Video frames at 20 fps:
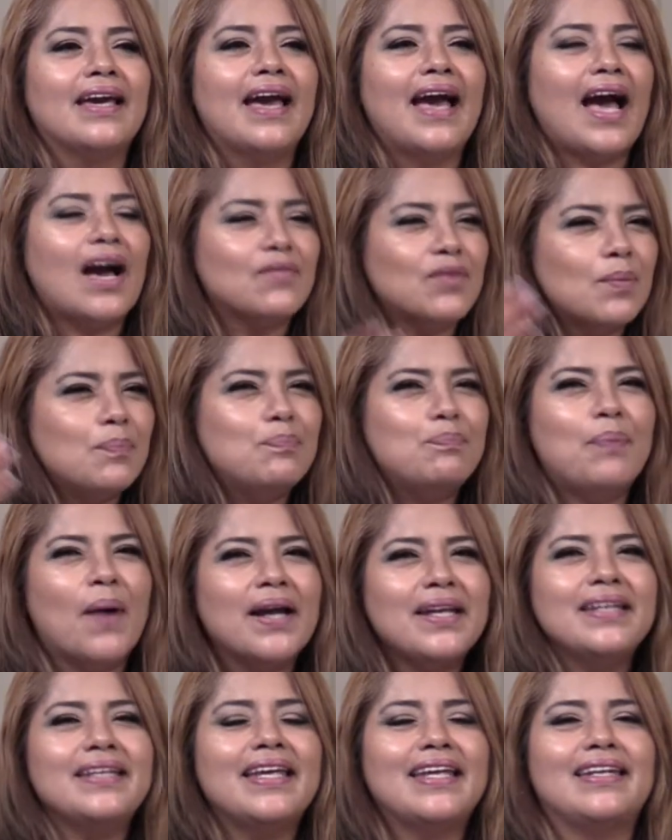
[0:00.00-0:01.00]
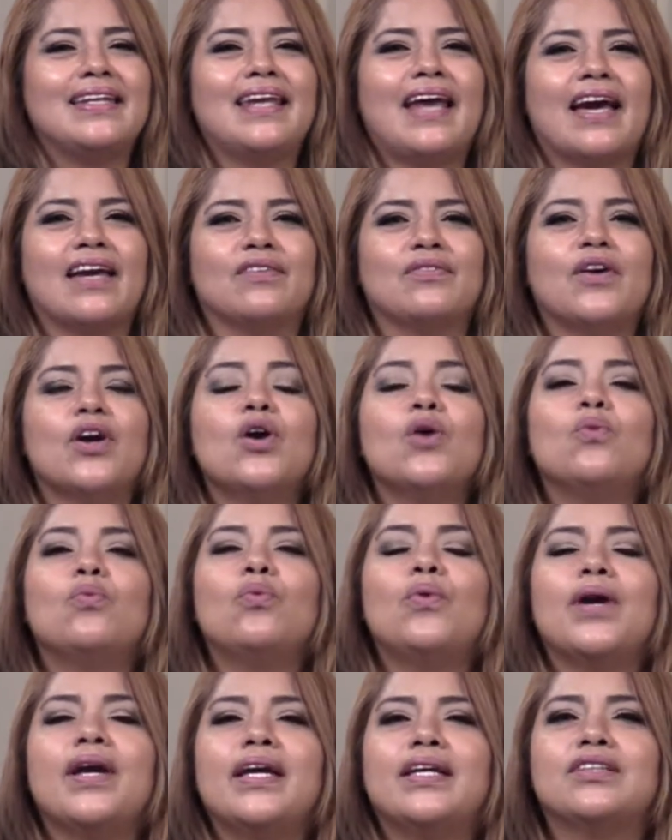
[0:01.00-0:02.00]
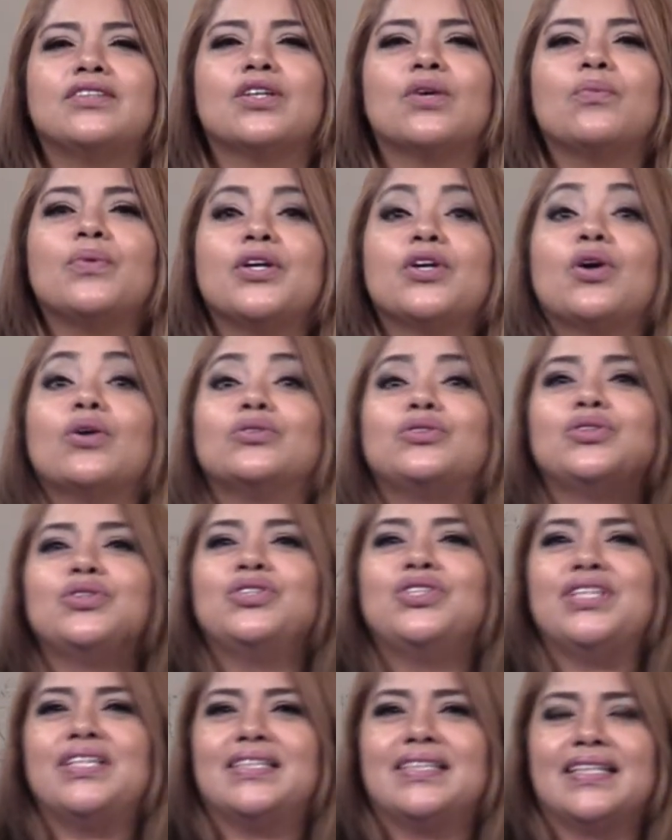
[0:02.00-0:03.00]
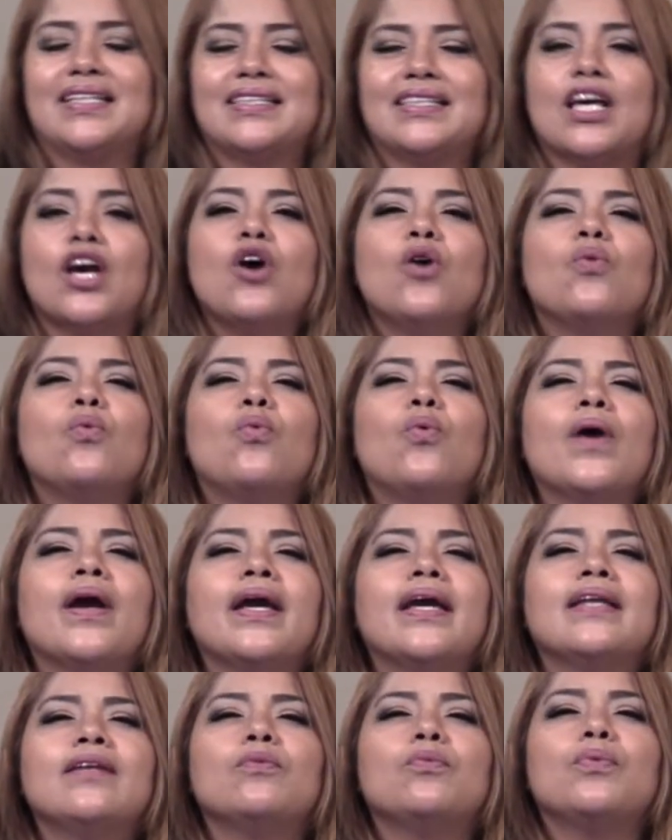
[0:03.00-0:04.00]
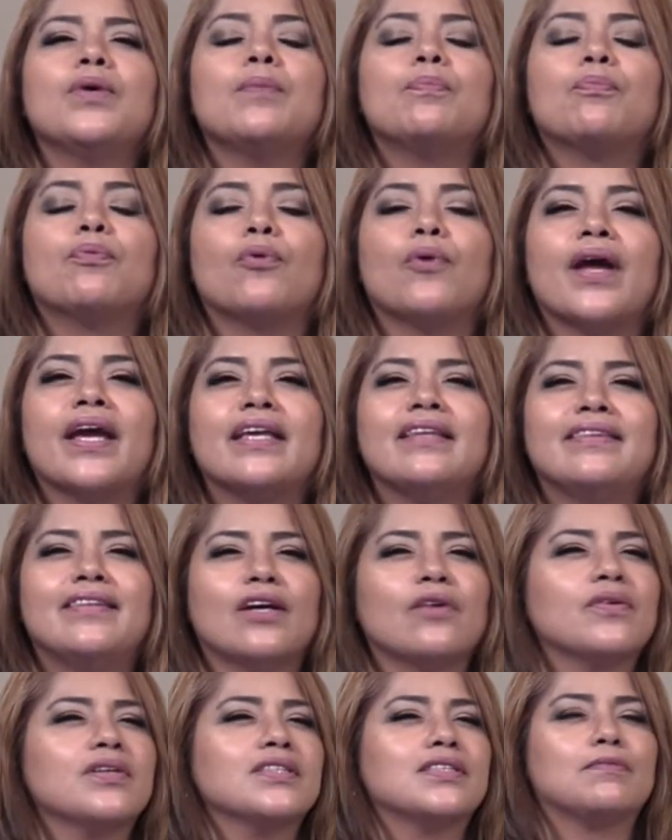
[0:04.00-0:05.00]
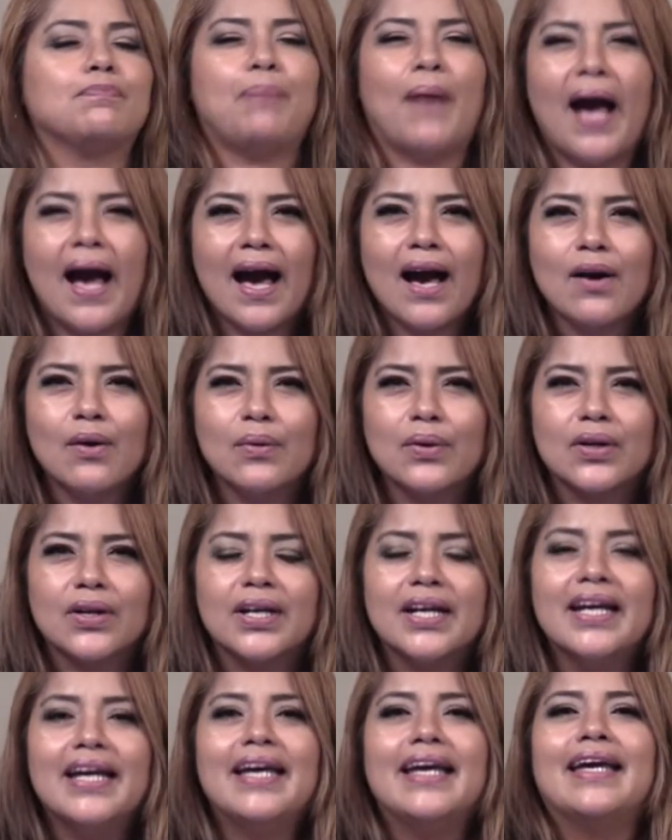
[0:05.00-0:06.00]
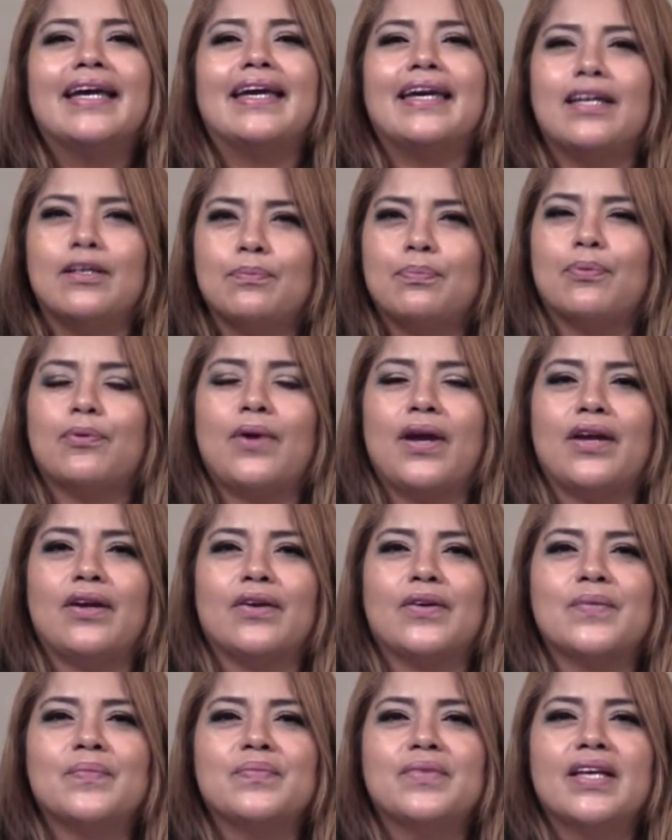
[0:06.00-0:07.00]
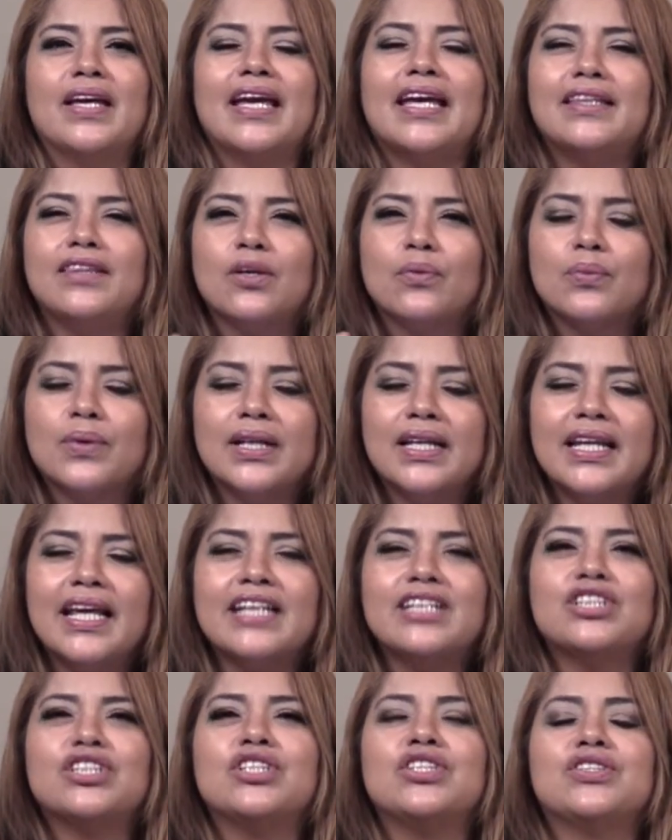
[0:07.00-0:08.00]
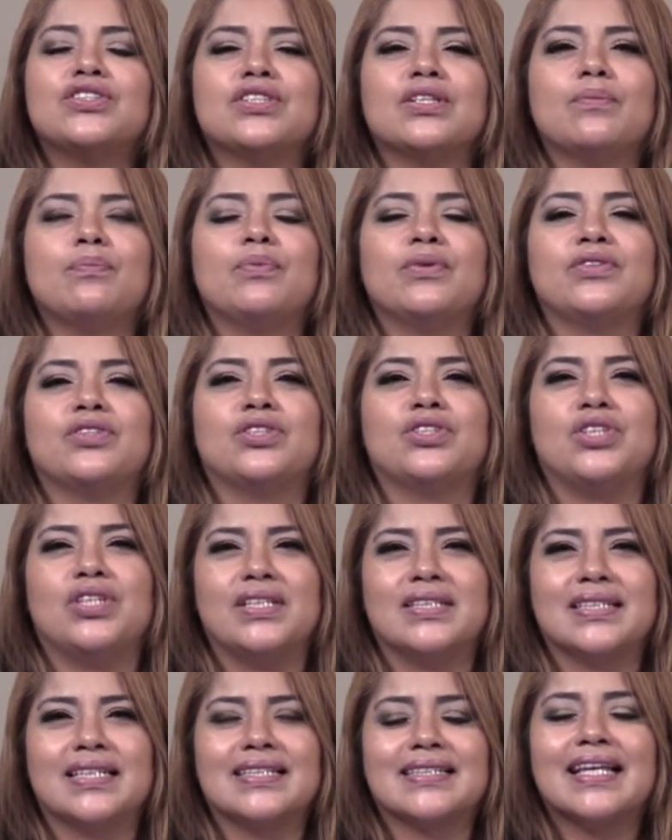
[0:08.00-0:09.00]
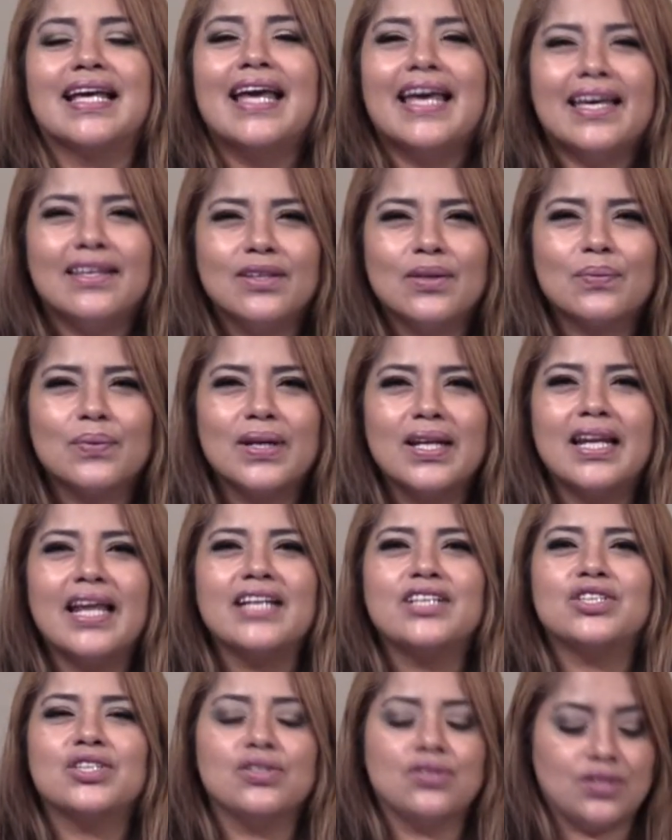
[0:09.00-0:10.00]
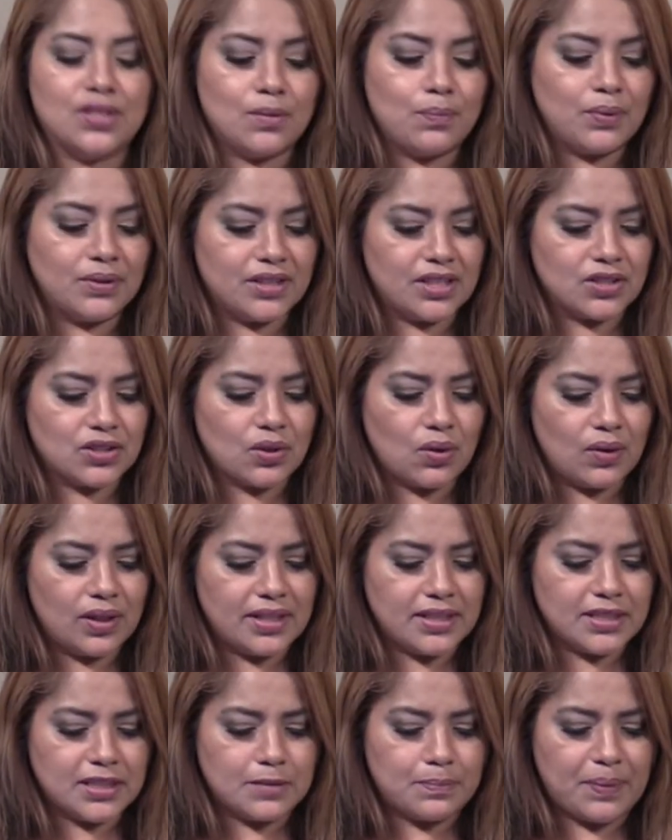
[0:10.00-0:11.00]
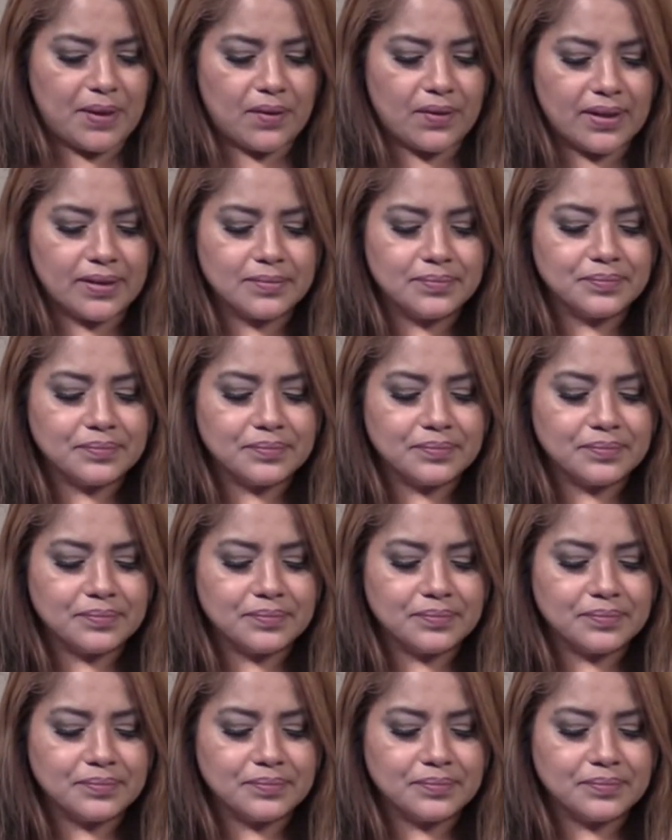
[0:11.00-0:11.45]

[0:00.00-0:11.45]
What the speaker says: have abundant life when we go to Jesus, when we pray. There is power in prayer, in the relationship with Jesus, in the relationship with his Holy Spirit.